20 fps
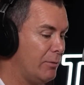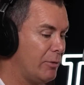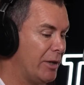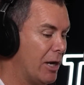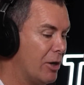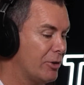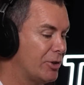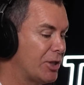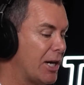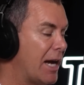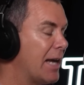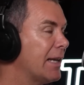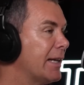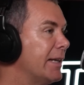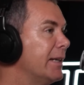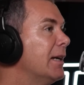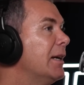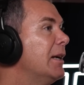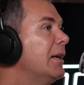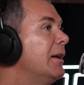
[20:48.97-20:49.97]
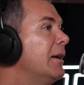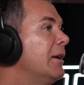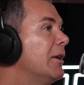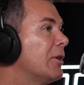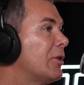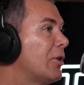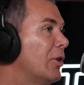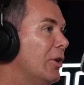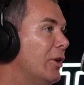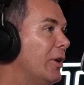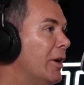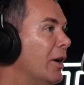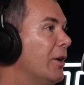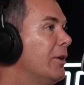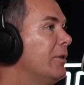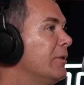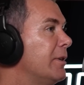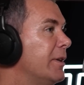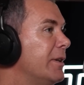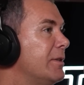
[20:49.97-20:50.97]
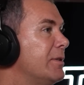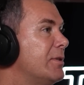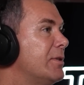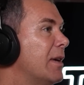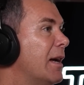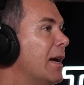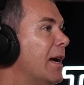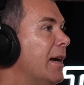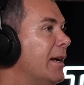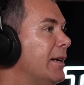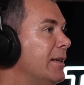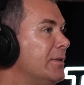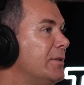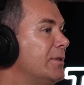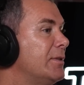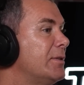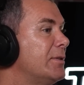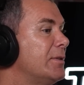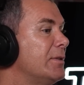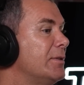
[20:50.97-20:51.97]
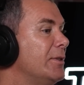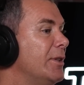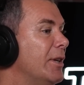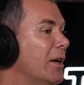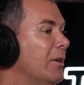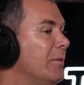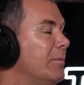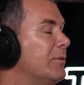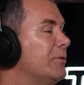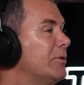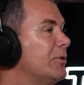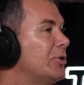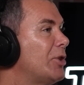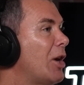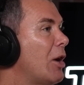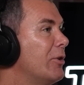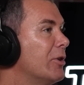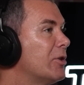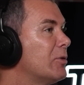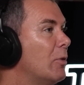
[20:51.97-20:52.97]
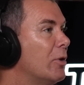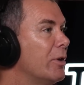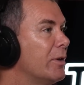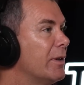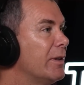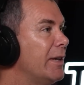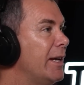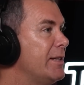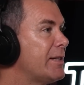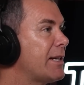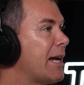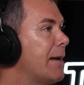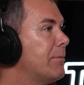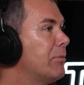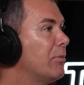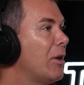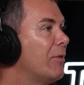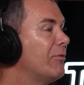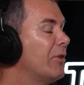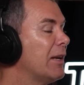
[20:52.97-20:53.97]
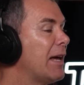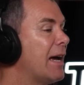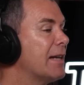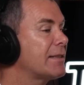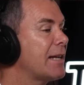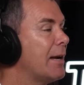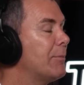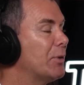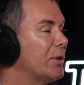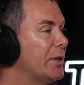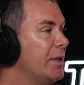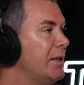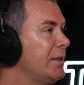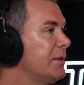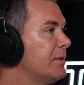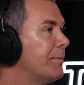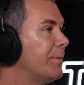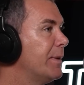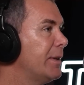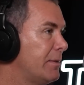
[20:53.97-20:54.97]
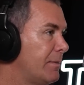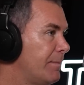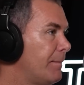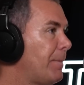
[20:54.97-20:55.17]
We know Charlie Curnow is shown us what he's capable of the last couple of years. But